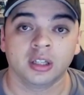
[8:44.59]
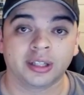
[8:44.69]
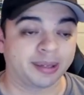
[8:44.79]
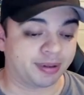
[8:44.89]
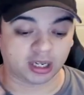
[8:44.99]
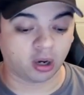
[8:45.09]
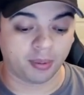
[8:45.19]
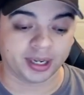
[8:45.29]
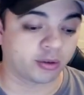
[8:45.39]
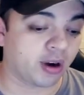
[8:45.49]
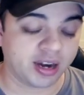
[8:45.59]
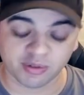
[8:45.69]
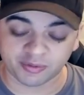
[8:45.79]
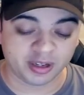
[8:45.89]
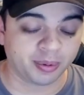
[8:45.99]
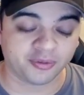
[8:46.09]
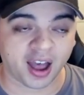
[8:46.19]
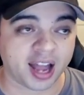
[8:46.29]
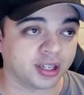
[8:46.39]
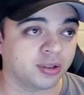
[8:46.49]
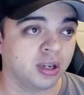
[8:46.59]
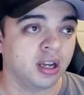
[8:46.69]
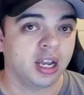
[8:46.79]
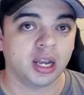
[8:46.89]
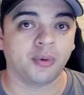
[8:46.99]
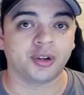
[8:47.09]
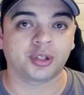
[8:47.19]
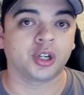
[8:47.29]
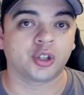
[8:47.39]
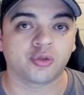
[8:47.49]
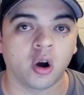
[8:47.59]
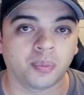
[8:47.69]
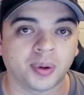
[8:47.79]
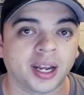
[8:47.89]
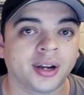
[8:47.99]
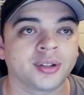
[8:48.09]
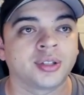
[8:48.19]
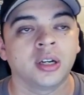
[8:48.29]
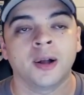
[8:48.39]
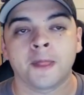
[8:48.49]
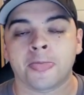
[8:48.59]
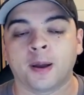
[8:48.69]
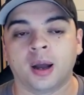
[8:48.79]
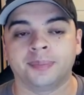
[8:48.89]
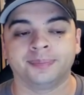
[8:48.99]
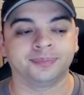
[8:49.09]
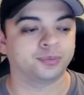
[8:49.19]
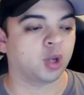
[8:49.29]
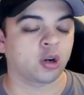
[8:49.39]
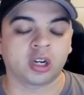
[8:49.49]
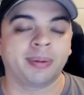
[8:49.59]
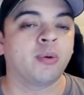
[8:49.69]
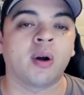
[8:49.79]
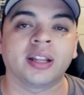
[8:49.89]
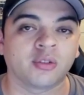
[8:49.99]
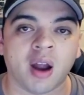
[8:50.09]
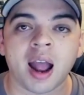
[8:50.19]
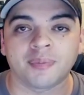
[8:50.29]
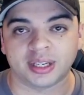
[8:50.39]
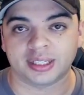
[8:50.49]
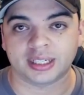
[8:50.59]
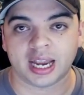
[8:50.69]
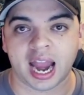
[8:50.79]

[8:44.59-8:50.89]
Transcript: They're going to be called by the grave, red reboot value, in which control players are going to be wanting to grab these.